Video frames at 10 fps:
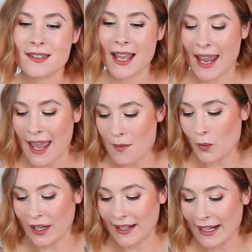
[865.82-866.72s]
since I am
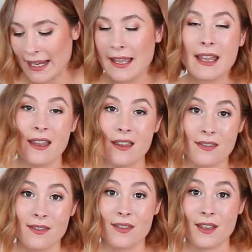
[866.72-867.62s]
wearing
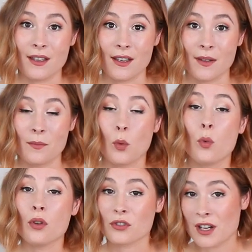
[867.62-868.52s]
the
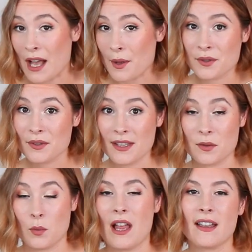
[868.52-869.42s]
wool trousers
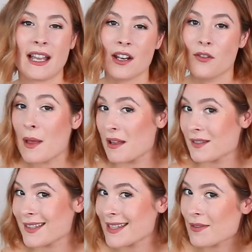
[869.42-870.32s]
as well, it kind of
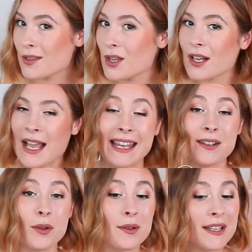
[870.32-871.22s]
balances out the look. I
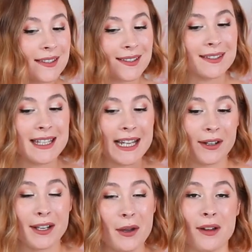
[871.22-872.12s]
can always layer
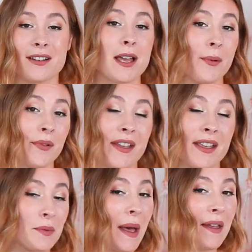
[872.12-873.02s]
a coat on top of it
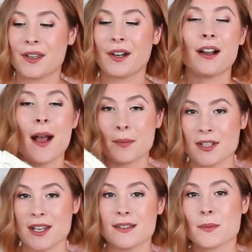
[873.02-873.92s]
as well. There are
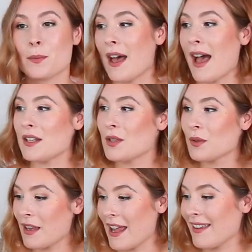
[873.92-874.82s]
options, but I
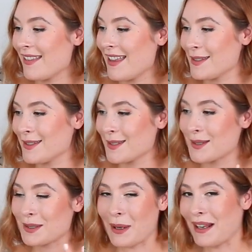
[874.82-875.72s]
do like this
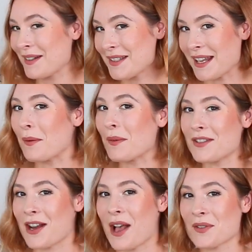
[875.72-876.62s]
sweater style with
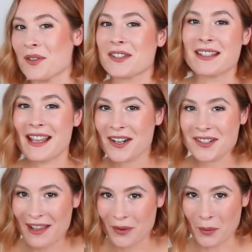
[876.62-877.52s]
the trousers because I
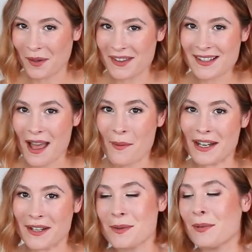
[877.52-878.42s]
actually haven't worn this
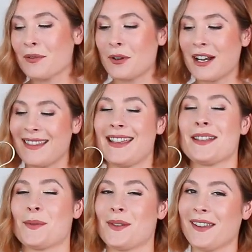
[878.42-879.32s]
combination before and I think
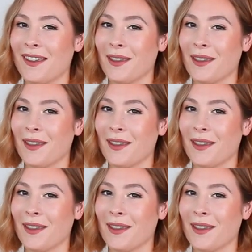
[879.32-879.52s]
it's really